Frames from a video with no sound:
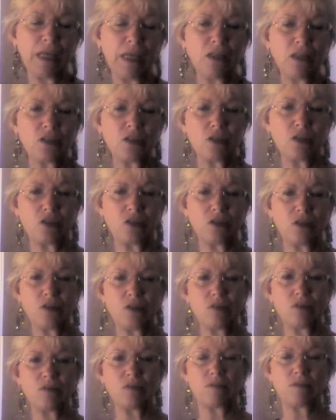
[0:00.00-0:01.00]
me
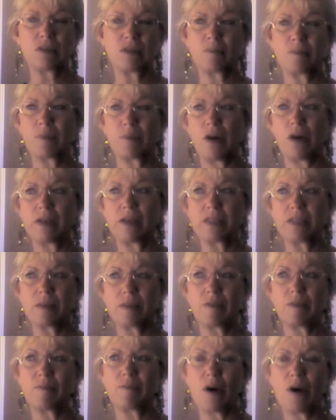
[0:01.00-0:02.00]
to supply
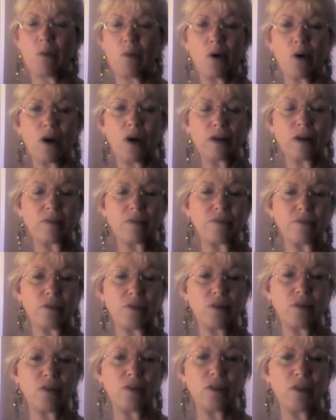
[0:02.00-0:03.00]
some of my work
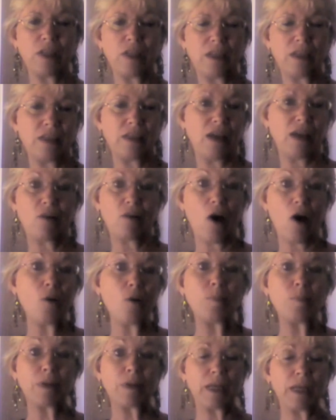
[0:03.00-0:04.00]
for their
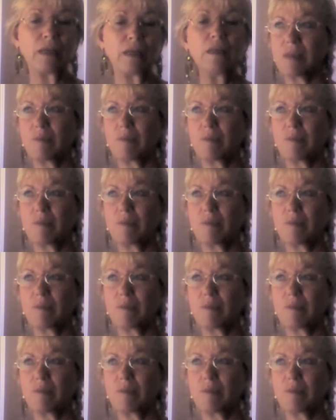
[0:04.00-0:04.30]
opening.